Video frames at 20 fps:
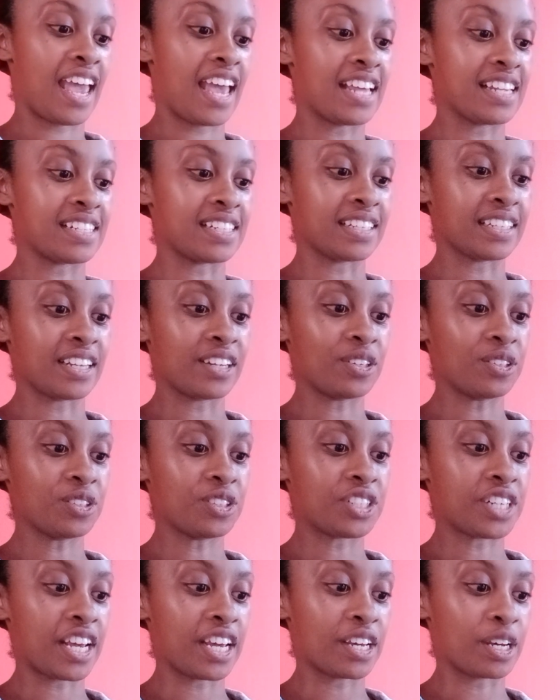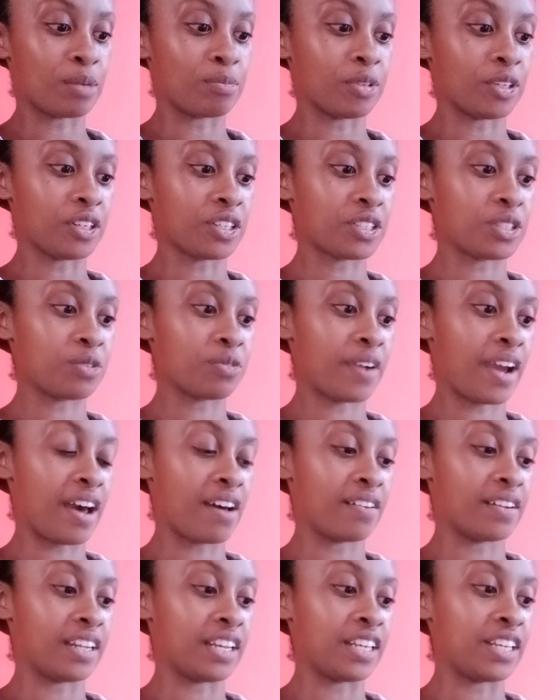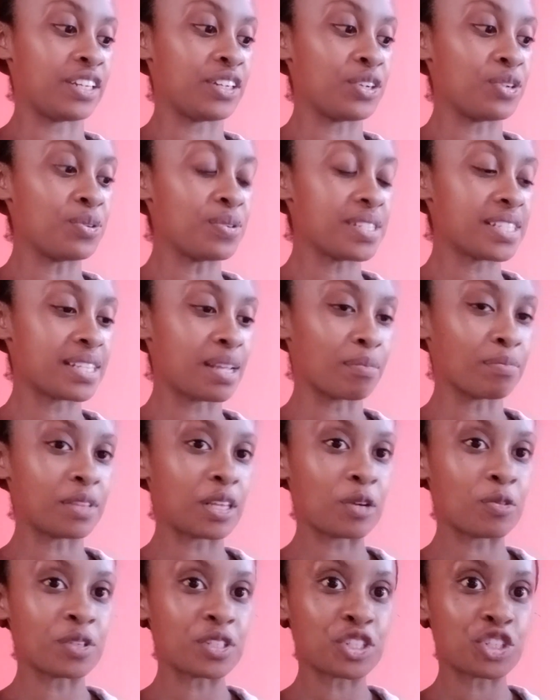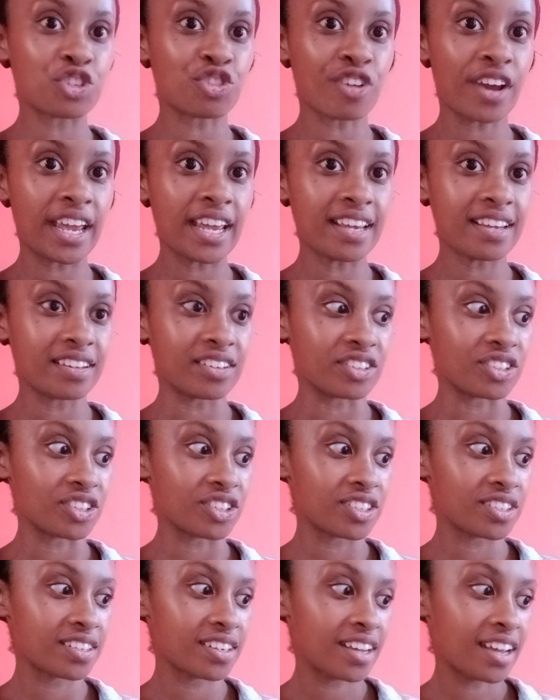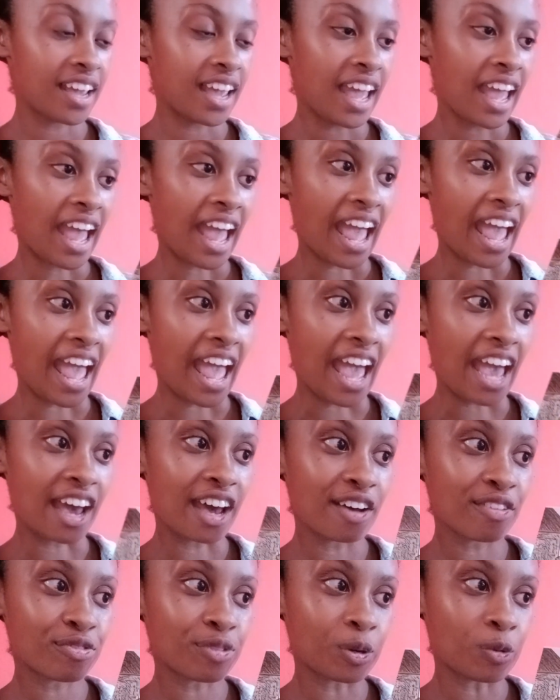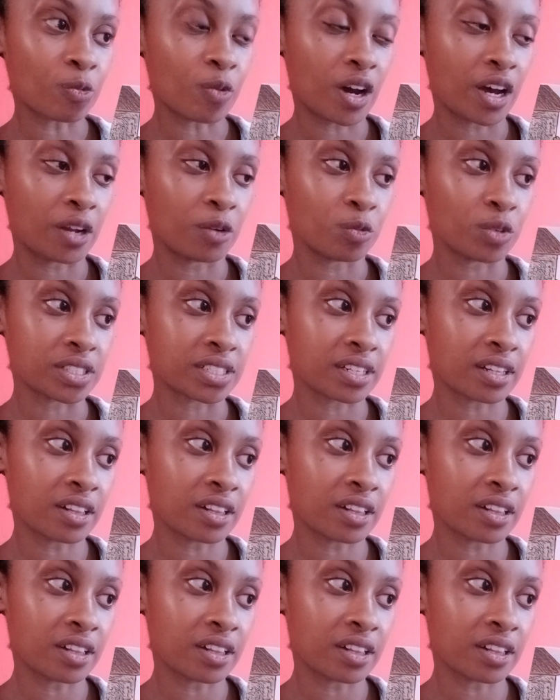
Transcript: As little Jacob looked around, he knew something was strange. Everyone was